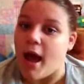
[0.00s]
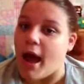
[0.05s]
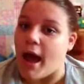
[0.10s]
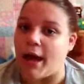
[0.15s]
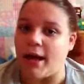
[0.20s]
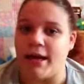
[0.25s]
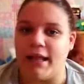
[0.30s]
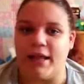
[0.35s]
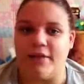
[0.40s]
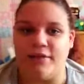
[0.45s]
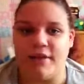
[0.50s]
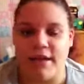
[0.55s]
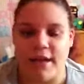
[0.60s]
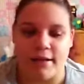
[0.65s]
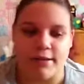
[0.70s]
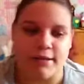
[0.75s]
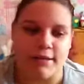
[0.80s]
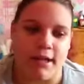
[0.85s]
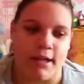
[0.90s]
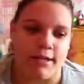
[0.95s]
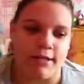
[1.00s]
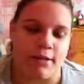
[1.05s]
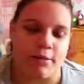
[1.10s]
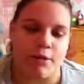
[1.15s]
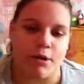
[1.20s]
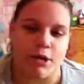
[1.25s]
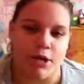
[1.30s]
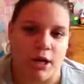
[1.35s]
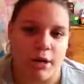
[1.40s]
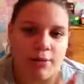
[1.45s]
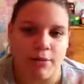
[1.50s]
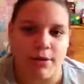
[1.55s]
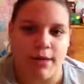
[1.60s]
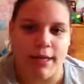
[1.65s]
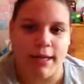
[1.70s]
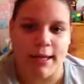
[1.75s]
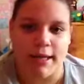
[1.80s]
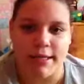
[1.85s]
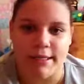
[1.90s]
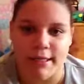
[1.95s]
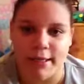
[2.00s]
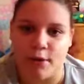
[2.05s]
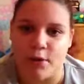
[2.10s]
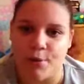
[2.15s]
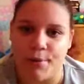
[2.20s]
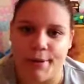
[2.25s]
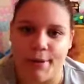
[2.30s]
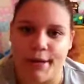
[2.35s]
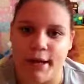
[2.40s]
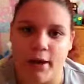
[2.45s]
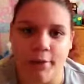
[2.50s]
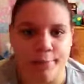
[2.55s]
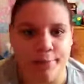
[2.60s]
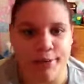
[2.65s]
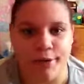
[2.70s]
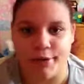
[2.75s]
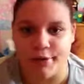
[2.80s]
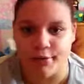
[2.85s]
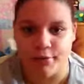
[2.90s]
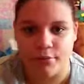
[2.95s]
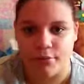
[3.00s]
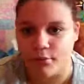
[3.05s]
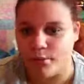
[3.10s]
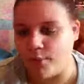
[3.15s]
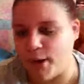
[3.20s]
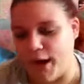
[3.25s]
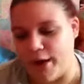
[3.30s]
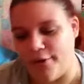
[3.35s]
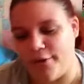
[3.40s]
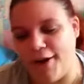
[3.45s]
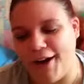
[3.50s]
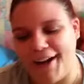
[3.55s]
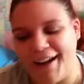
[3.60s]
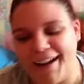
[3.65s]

And I left it downstairs, so I'm not sure how I'm going to get it up here, but whatever.